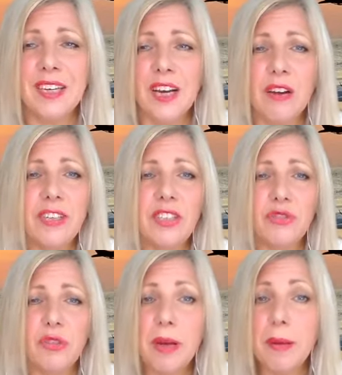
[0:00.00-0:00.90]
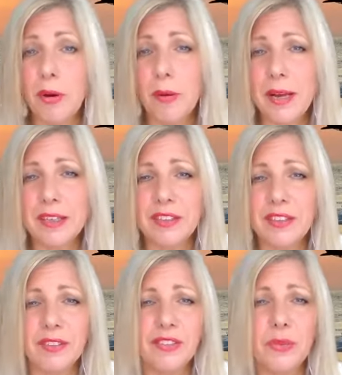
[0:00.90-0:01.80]
I reach for my
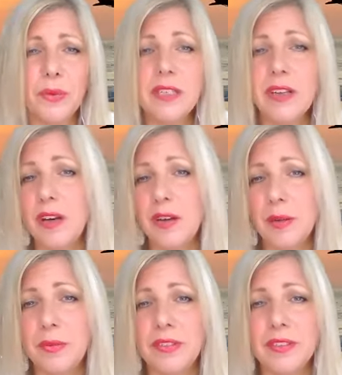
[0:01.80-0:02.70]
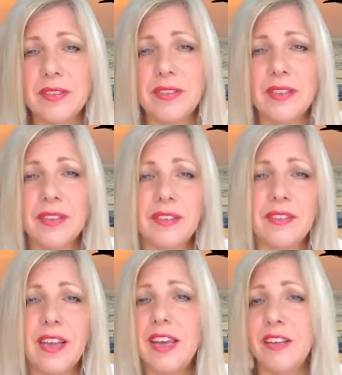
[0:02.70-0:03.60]
pomander of sweet herbs and
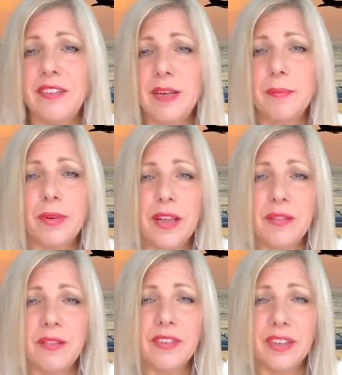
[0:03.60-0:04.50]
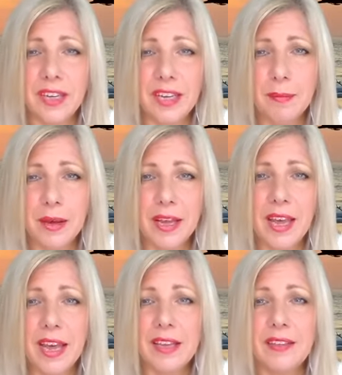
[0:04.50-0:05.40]
take a deep breath to clear my
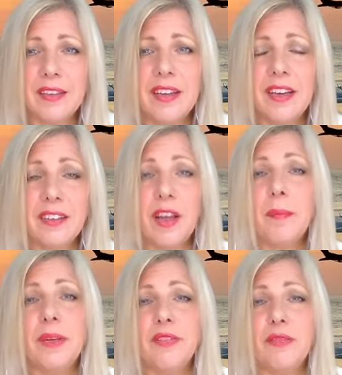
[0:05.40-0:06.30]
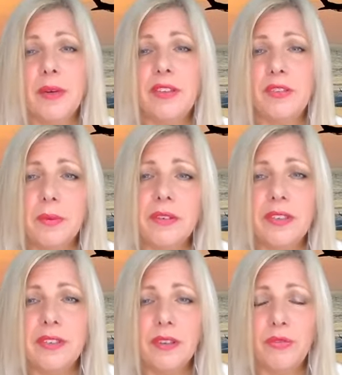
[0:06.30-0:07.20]
head and uplift my
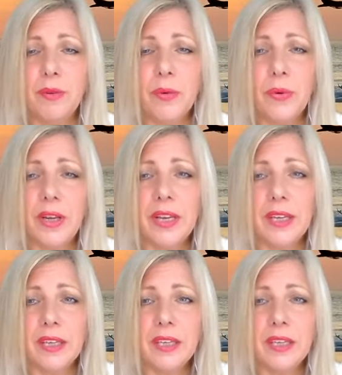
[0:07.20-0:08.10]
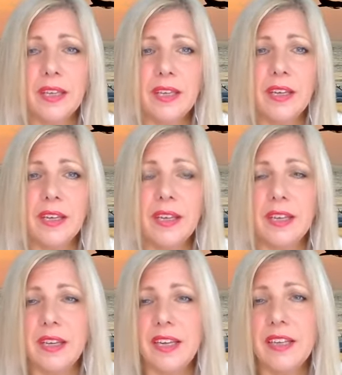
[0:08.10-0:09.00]
spirits every morning.
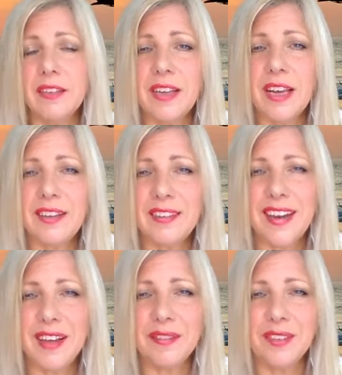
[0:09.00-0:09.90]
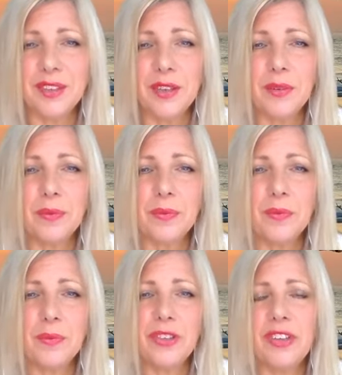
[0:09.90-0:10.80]
It contains lavender,
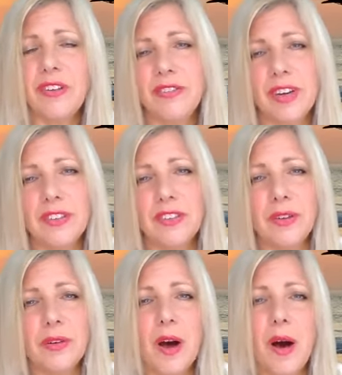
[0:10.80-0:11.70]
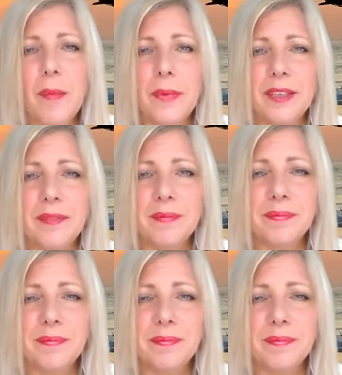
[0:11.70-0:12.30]
which I find so calming.